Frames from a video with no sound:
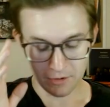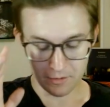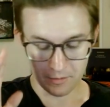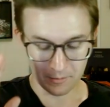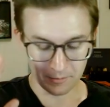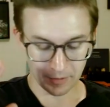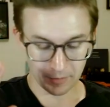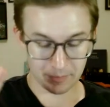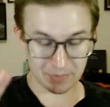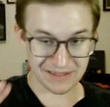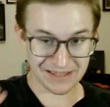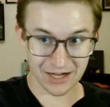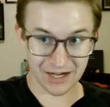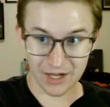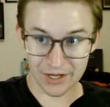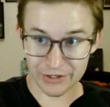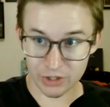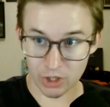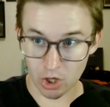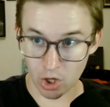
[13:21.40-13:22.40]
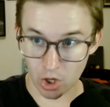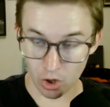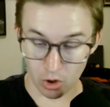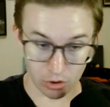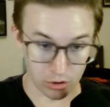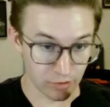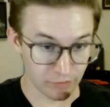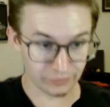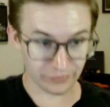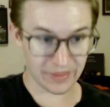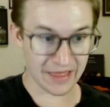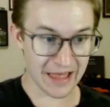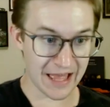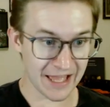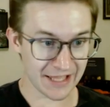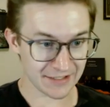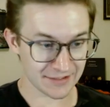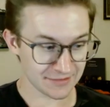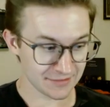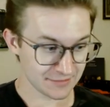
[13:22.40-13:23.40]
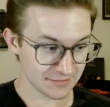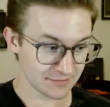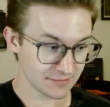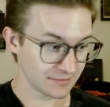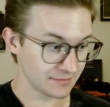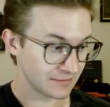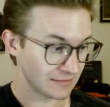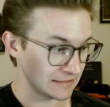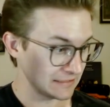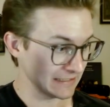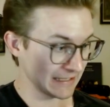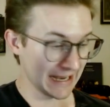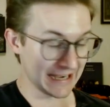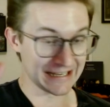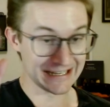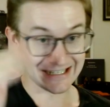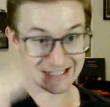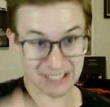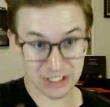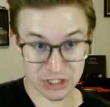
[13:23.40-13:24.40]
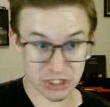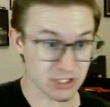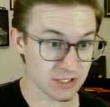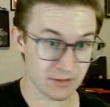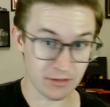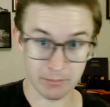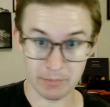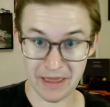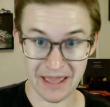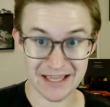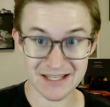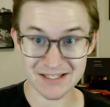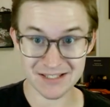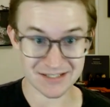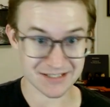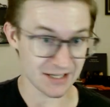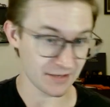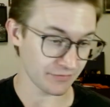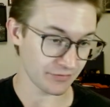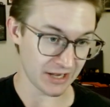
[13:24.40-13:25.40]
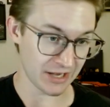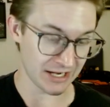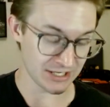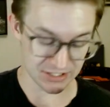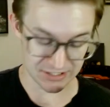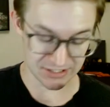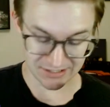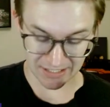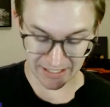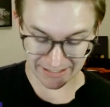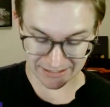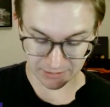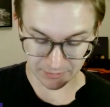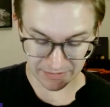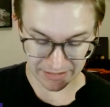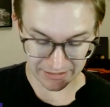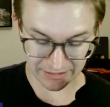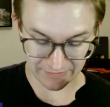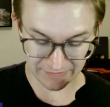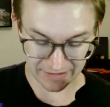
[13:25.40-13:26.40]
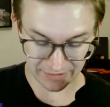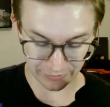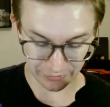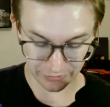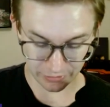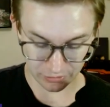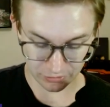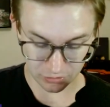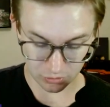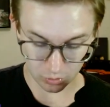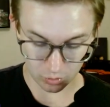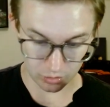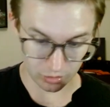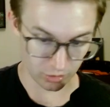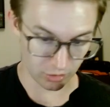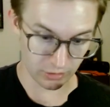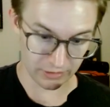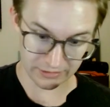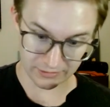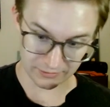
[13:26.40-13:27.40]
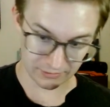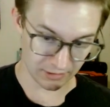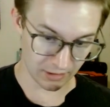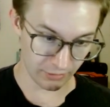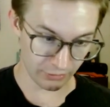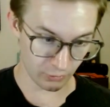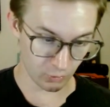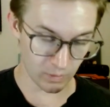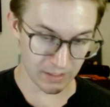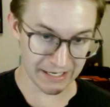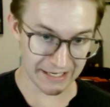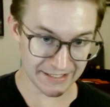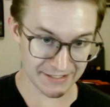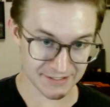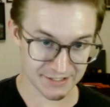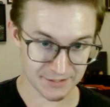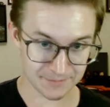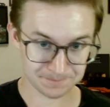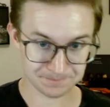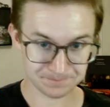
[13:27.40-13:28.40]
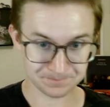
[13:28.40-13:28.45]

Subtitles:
But beyond all of that, in addition to the pace stuff that I just talked about in that third quarter and otherwise,